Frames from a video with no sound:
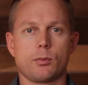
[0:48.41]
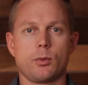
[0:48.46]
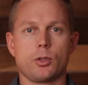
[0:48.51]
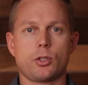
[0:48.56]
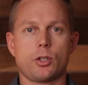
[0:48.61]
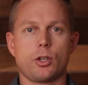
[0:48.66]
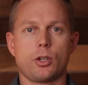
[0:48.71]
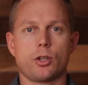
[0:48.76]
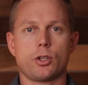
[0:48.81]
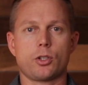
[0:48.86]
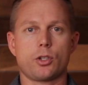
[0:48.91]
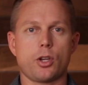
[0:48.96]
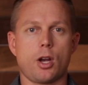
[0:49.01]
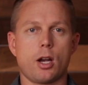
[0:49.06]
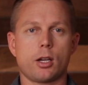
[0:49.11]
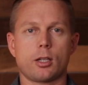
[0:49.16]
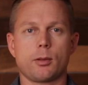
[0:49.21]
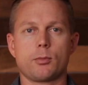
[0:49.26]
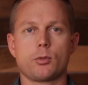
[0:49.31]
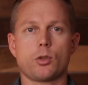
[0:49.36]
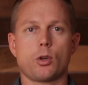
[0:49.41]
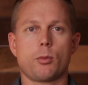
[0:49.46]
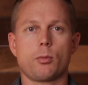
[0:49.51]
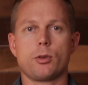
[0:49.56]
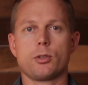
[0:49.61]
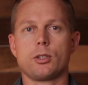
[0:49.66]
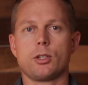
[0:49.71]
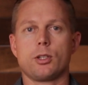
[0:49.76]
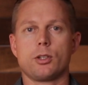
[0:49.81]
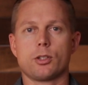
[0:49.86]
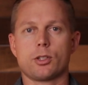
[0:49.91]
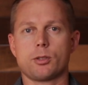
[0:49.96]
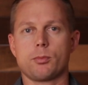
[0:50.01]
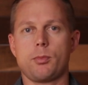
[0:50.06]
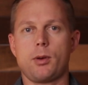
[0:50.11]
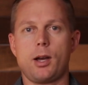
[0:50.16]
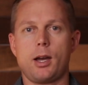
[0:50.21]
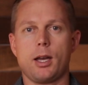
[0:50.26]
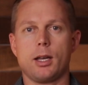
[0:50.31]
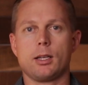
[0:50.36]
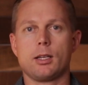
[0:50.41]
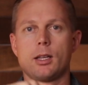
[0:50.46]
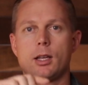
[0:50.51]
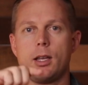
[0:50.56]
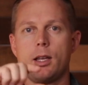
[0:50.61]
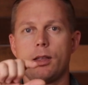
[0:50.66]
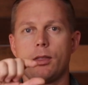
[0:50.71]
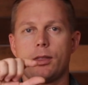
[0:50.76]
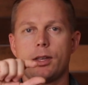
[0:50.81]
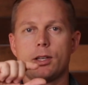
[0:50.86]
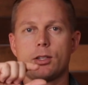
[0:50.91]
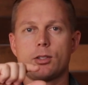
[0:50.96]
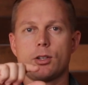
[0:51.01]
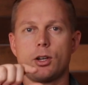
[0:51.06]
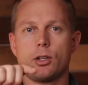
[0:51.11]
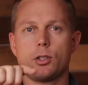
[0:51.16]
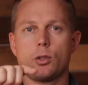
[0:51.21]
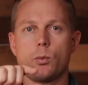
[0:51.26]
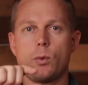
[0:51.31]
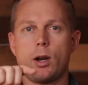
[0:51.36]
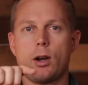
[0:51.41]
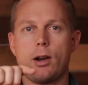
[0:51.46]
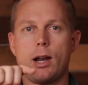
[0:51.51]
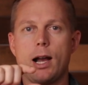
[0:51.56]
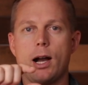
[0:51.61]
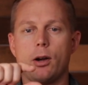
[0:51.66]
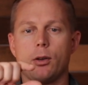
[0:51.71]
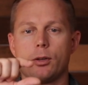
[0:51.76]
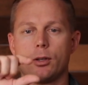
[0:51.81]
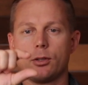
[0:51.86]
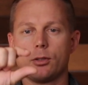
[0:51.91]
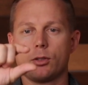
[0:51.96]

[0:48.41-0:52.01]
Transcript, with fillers: which are your shock absorbers in your spine, they start to wear out.